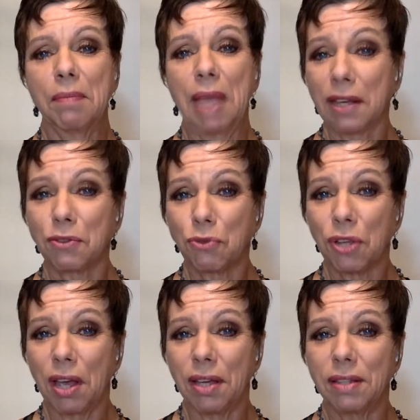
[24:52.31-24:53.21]

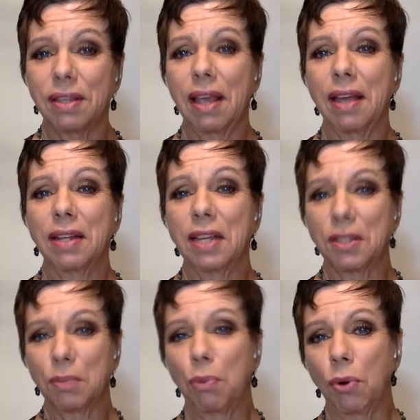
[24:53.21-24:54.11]
exercise and
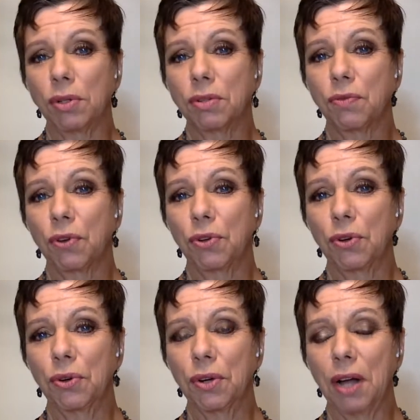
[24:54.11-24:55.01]
its importance for
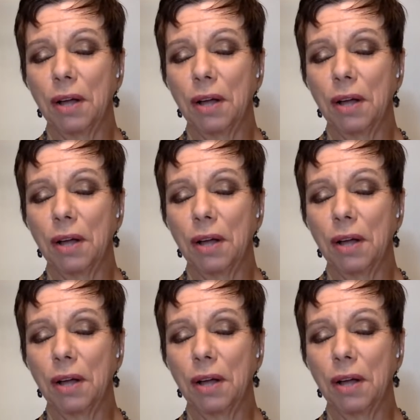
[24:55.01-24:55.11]
your